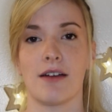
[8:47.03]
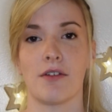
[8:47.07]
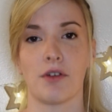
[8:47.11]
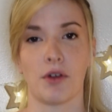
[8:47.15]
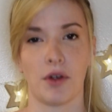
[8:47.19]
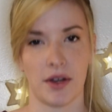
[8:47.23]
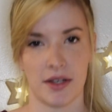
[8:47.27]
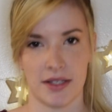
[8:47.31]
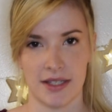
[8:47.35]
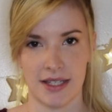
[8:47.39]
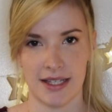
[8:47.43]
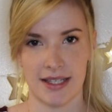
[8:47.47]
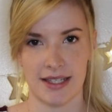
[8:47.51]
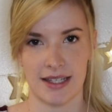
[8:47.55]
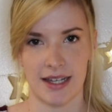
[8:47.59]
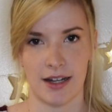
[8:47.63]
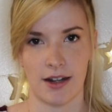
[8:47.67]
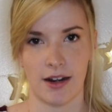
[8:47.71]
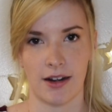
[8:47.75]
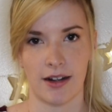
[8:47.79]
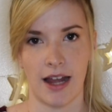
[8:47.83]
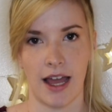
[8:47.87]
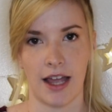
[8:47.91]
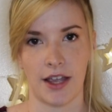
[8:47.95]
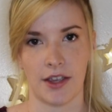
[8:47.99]
Of course, I stayed
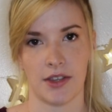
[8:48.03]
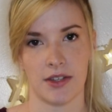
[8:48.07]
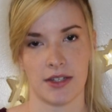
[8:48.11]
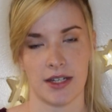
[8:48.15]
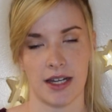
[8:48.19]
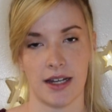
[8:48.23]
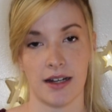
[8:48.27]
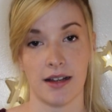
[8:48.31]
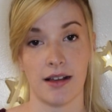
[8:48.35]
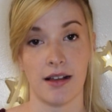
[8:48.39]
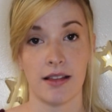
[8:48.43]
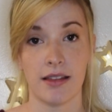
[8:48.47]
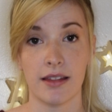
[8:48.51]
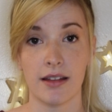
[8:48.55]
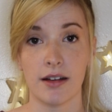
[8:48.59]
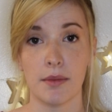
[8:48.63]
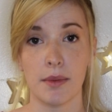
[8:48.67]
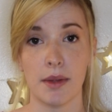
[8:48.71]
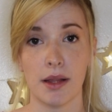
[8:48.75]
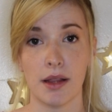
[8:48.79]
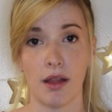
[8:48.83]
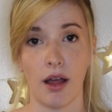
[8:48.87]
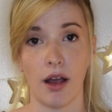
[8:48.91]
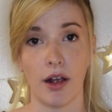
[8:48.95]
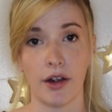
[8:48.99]
on Accutane a little
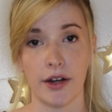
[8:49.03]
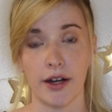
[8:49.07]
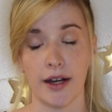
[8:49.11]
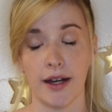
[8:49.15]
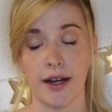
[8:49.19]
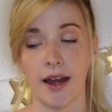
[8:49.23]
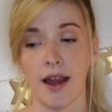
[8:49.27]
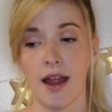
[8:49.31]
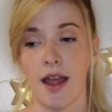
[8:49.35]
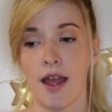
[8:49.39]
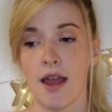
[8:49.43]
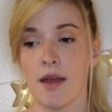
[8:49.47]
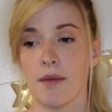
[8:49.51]
bit longer